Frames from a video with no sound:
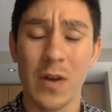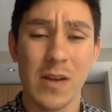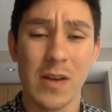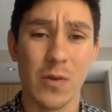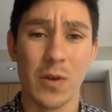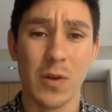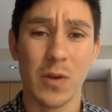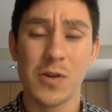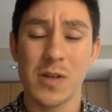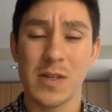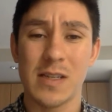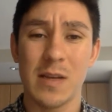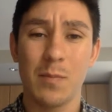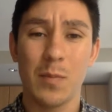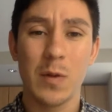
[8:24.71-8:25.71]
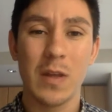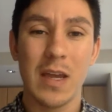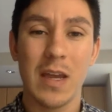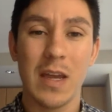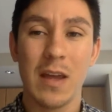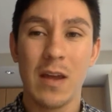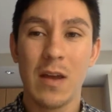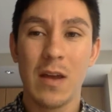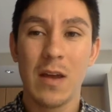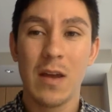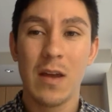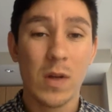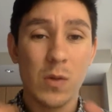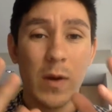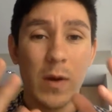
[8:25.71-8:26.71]
So you'll just simply,
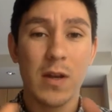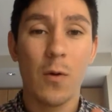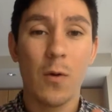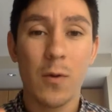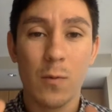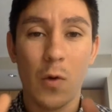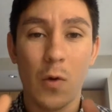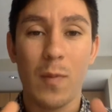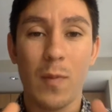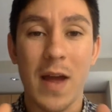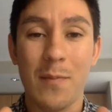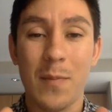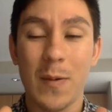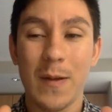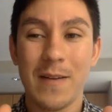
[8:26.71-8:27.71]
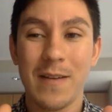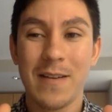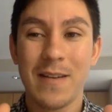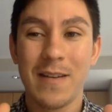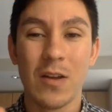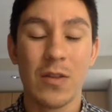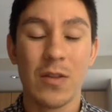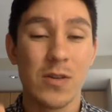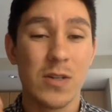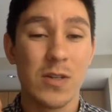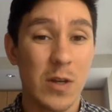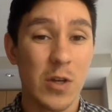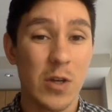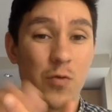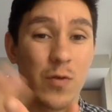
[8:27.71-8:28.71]
once we know the roadmap, there's going
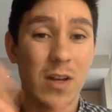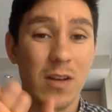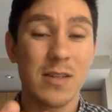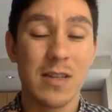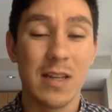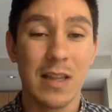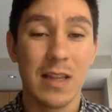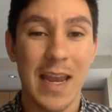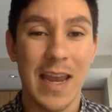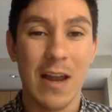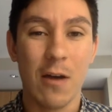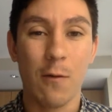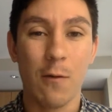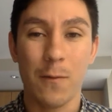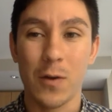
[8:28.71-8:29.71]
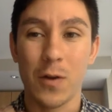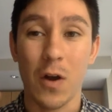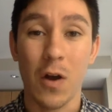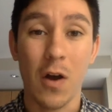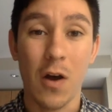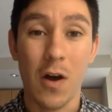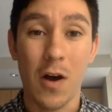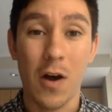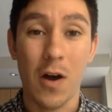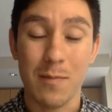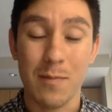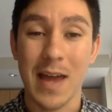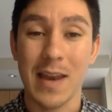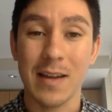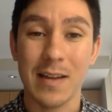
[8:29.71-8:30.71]
to be drills laid out for you to
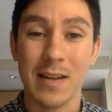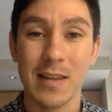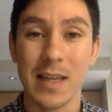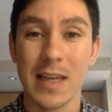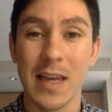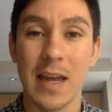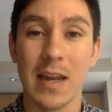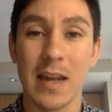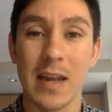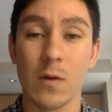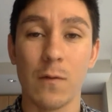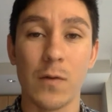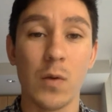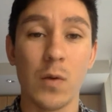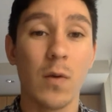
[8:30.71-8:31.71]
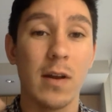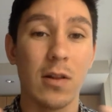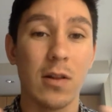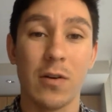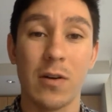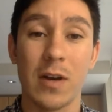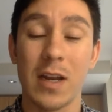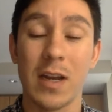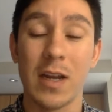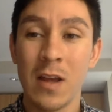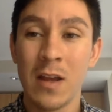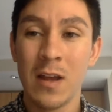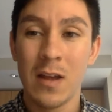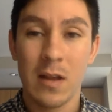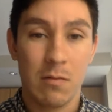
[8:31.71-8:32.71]
automatically get it. So if you want to learn it,
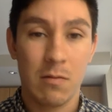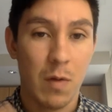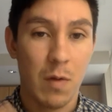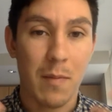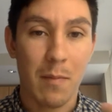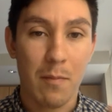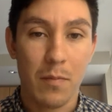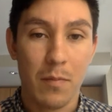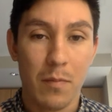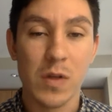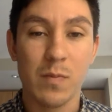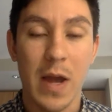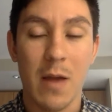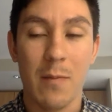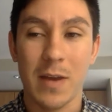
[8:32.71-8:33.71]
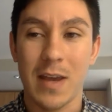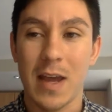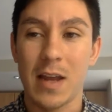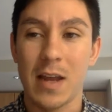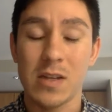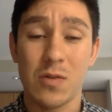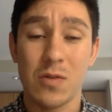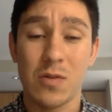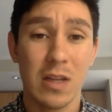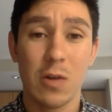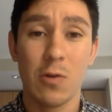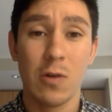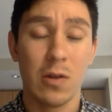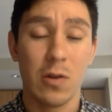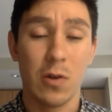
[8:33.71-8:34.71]
the, those biomechanics, you can
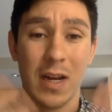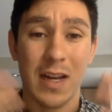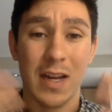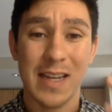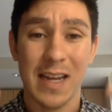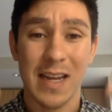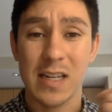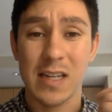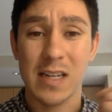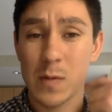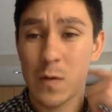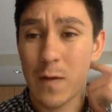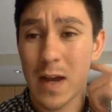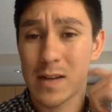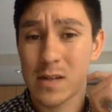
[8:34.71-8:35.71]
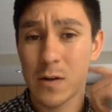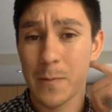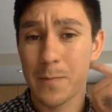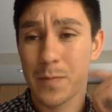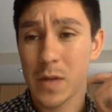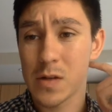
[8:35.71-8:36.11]
literally learn it 10 times faster.